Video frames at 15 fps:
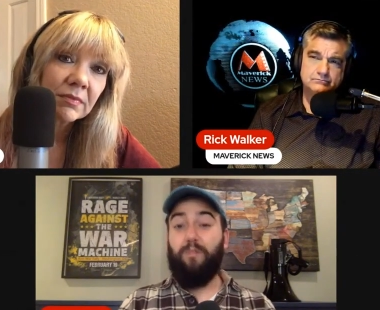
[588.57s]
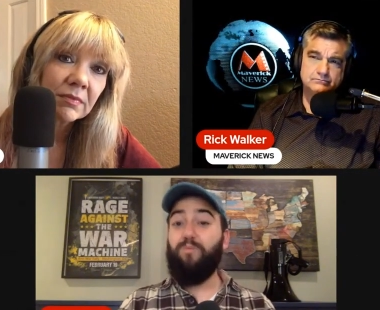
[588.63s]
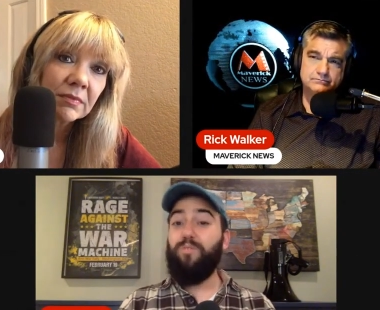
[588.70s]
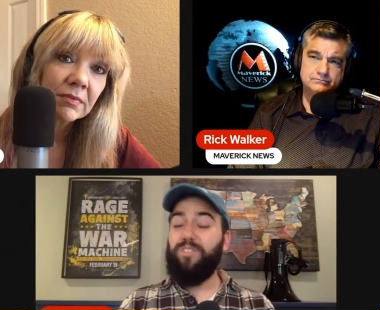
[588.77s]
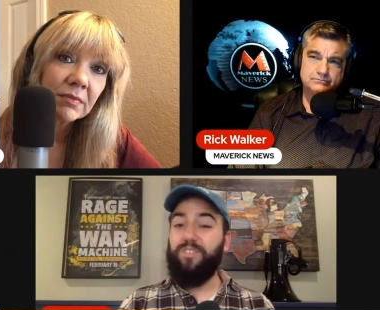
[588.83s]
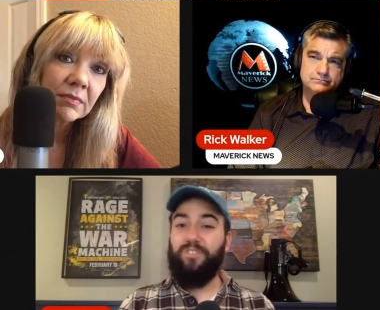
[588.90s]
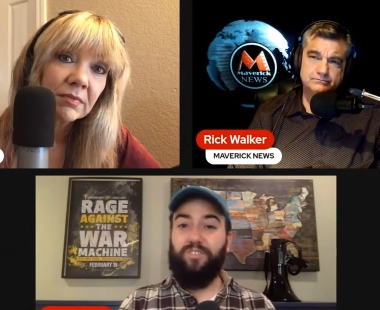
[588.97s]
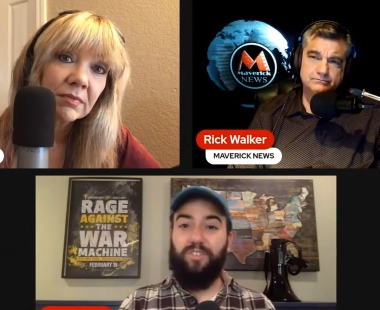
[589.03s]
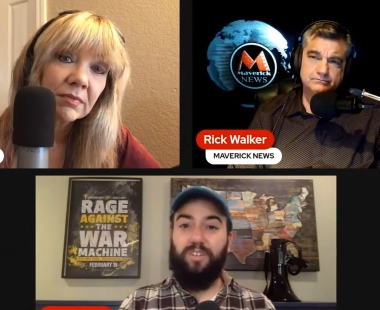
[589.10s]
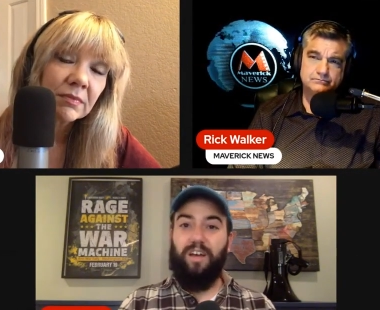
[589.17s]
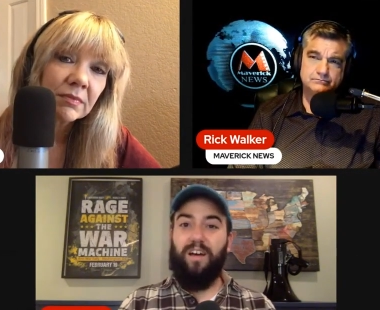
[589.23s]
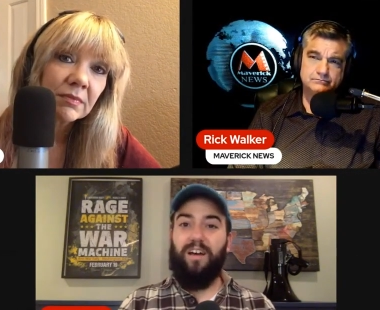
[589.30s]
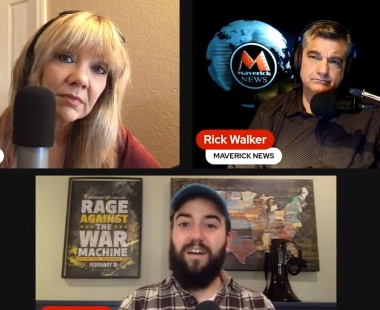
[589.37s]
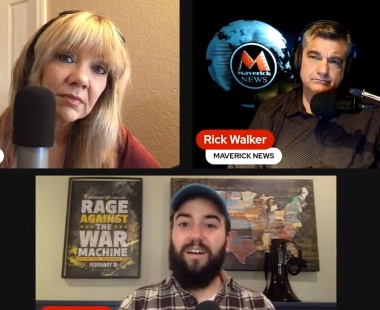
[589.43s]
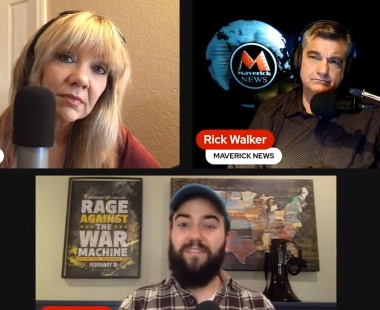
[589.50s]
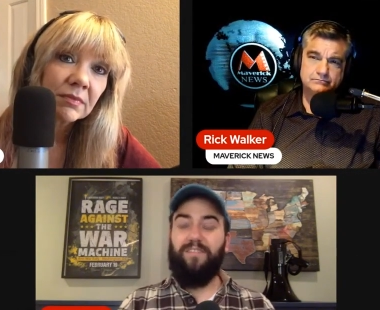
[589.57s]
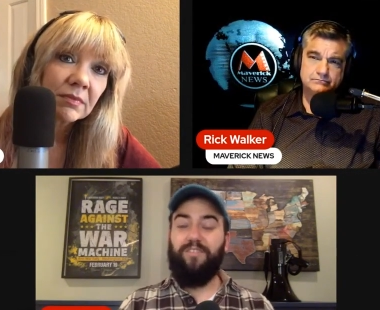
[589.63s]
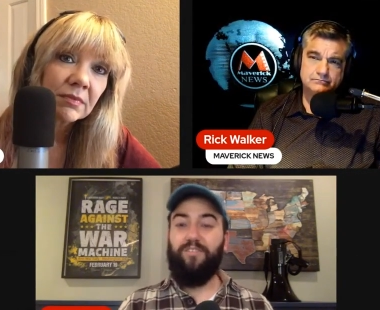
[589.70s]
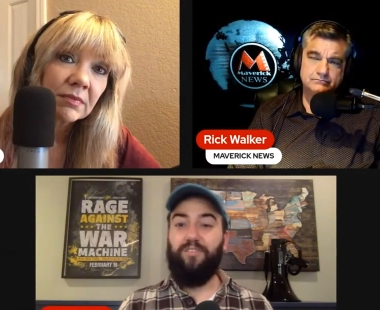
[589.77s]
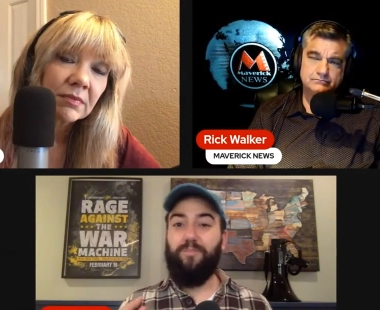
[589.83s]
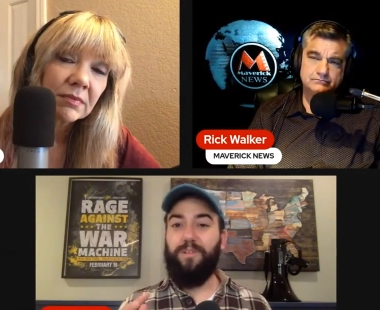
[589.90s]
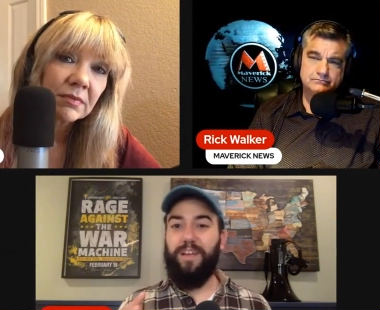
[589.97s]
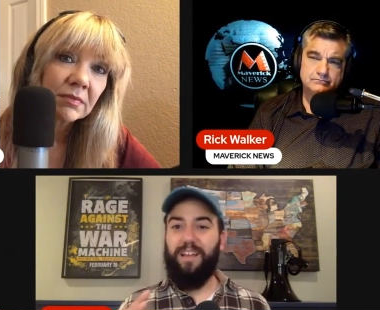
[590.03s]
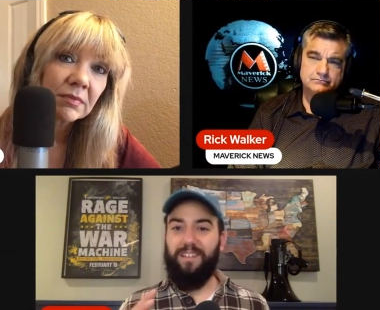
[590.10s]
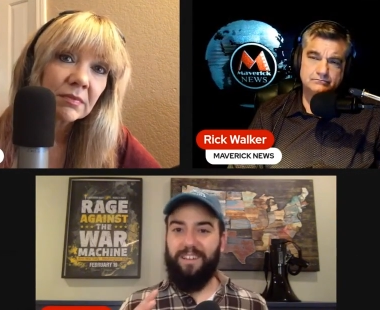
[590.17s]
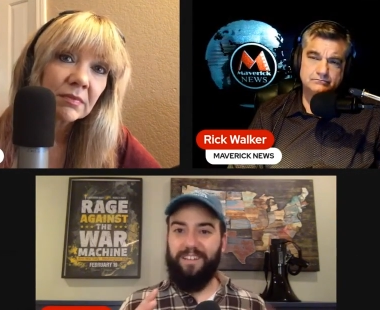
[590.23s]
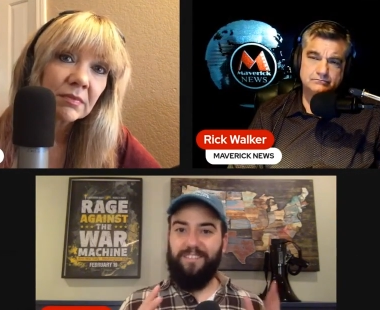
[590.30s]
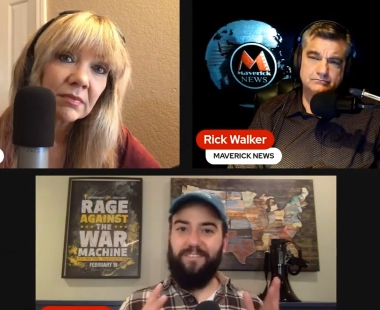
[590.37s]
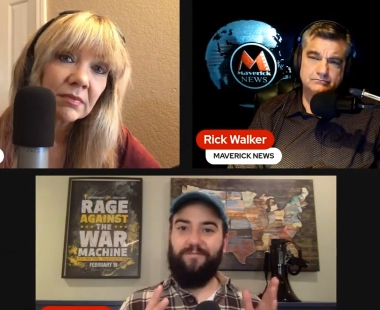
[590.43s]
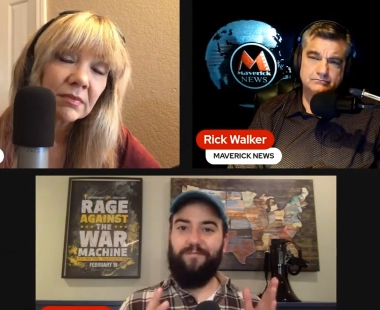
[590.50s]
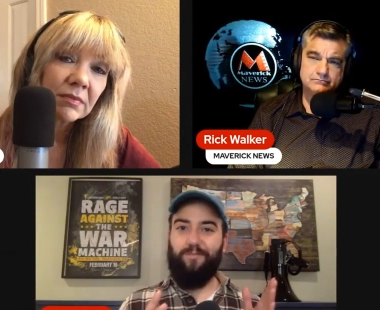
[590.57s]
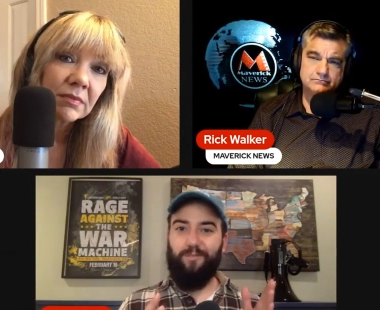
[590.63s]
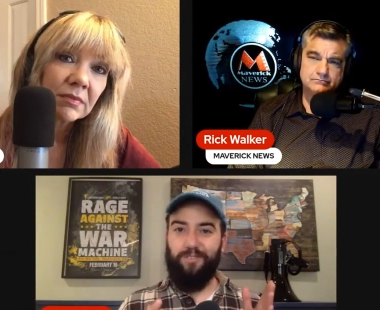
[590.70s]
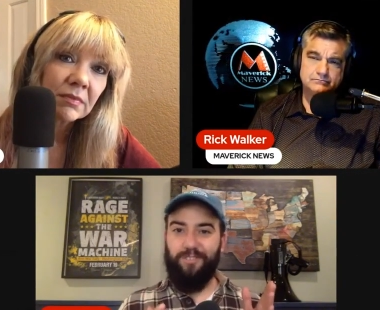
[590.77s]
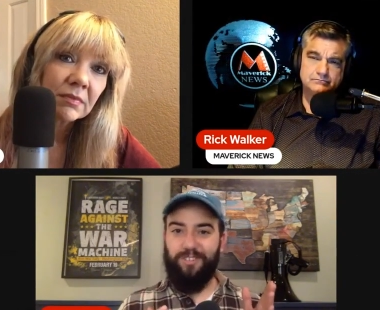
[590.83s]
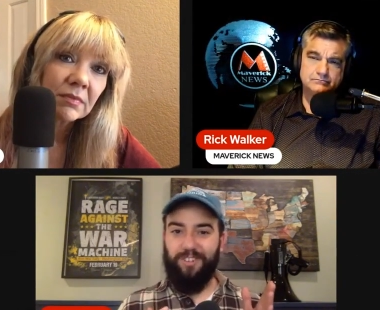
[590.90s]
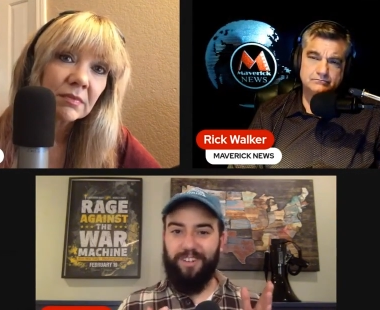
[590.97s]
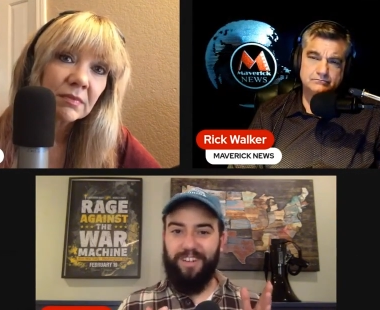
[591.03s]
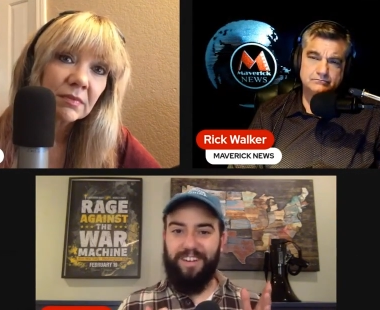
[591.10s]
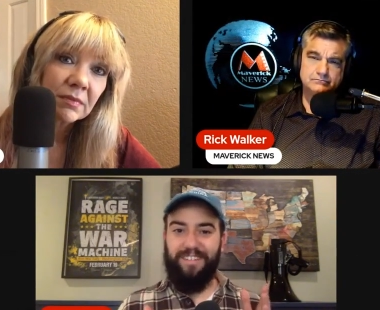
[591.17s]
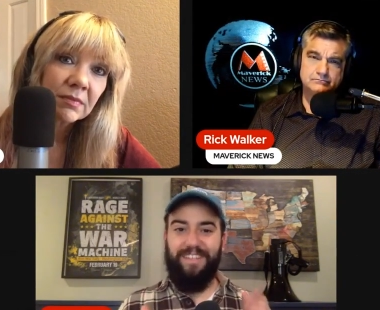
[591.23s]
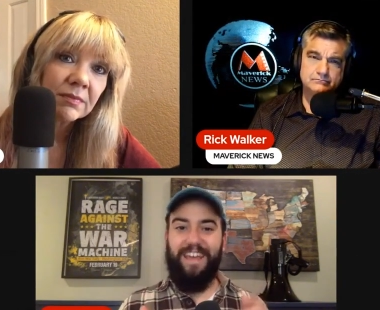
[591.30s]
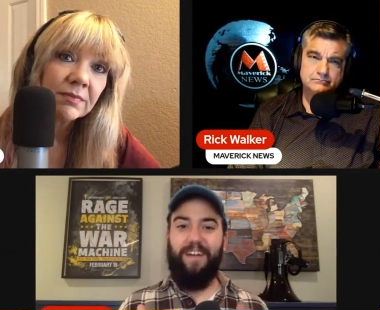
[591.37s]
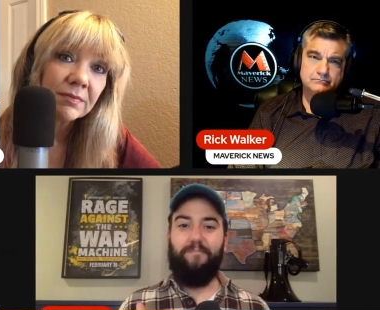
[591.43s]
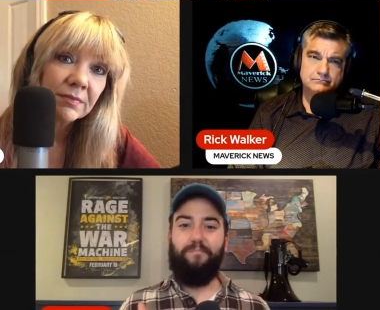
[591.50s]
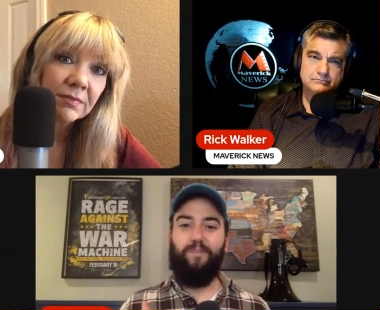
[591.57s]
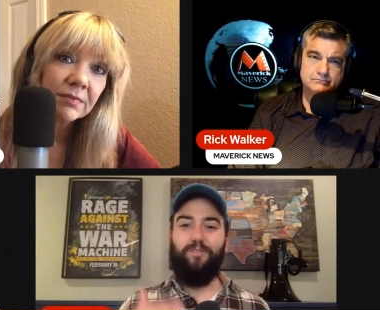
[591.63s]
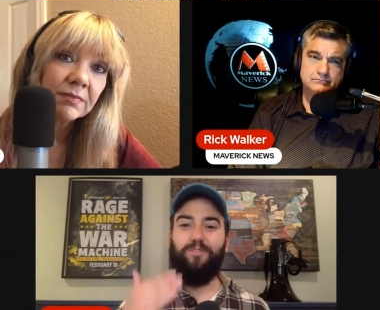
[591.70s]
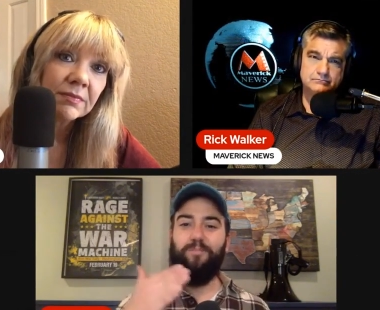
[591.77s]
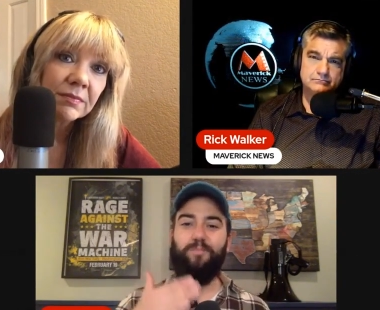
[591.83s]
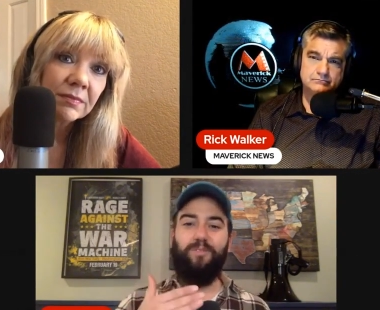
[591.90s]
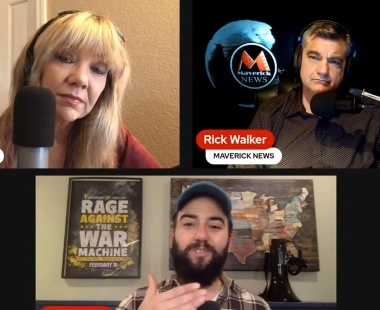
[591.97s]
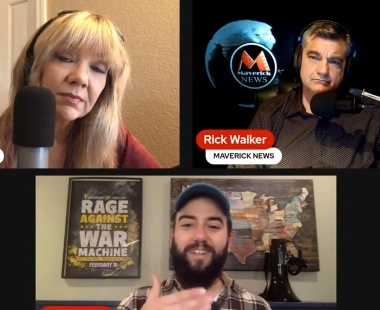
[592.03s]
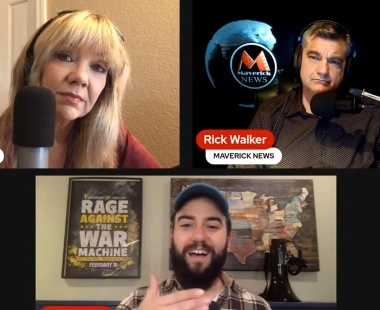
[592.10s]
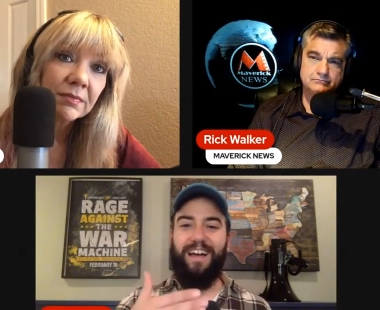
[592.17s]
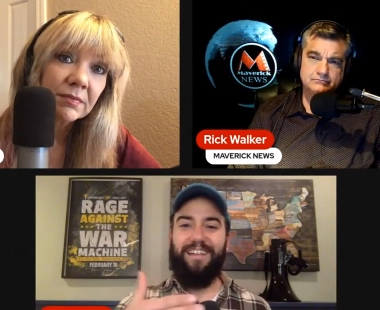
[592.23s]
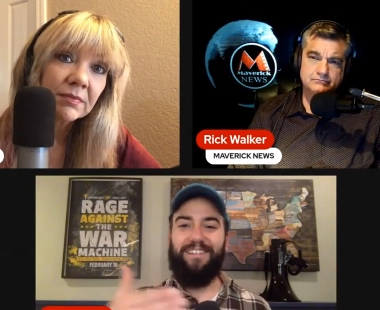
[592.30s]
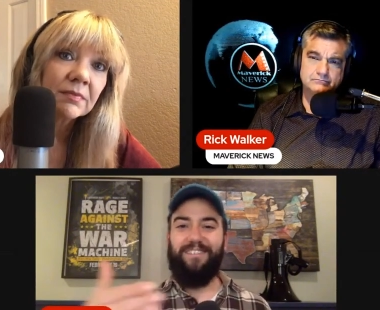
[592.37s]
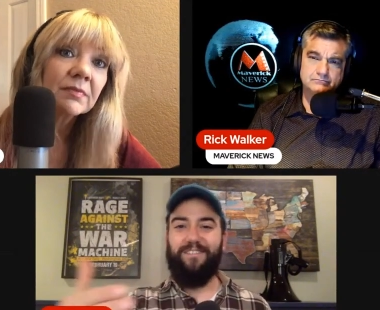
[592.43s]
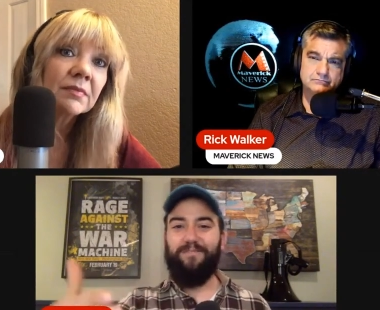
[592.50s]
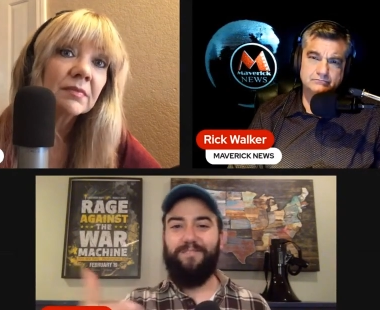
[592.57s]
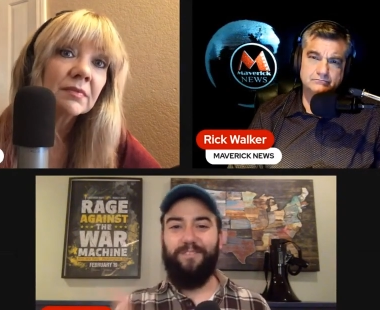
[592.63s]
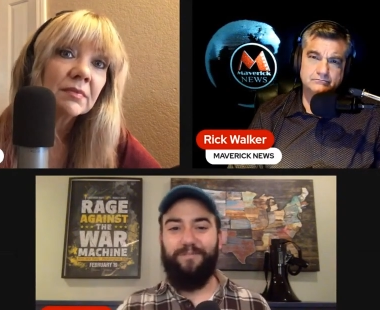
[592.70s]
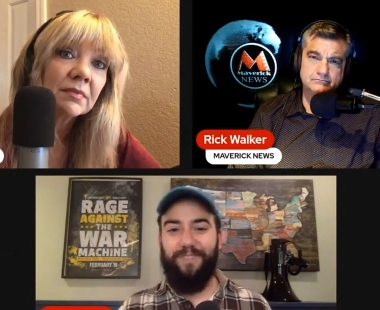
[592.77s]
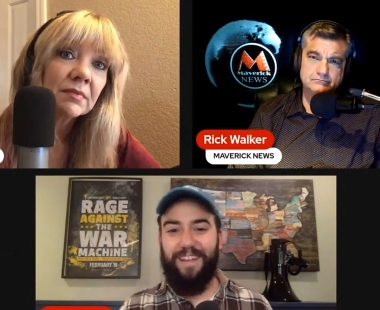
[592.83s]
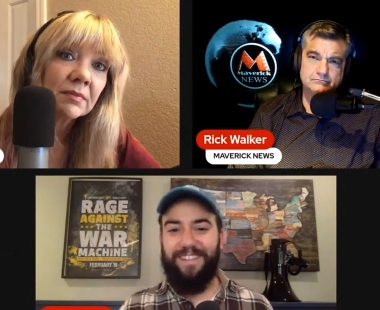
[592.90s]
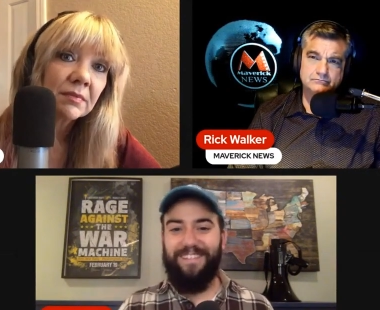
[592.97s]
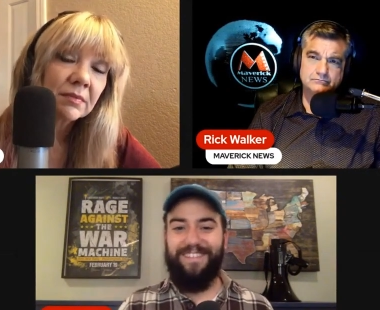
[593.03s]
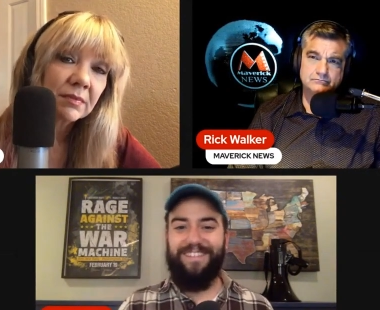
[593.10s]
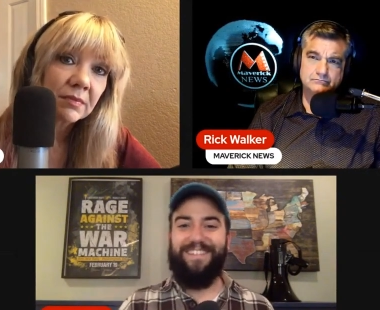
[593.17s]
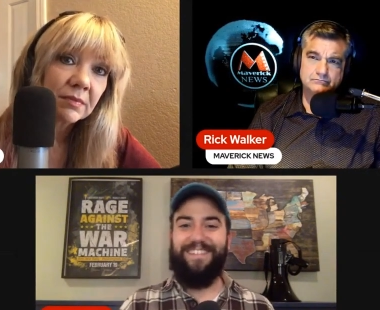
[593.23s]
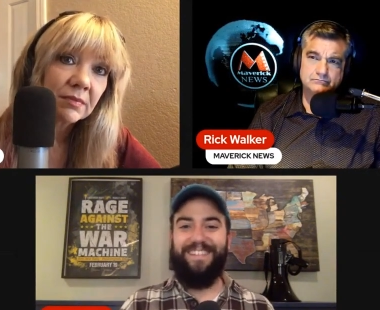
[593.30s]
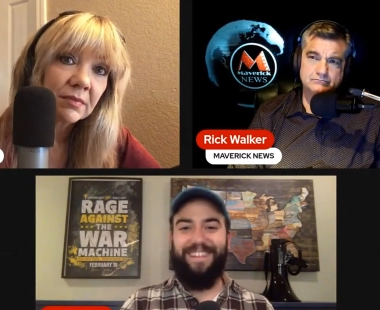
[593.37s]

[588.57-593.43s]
Speaker 1: it was the uh, the super delegates, of course, are kind of they have multiple lines of defense.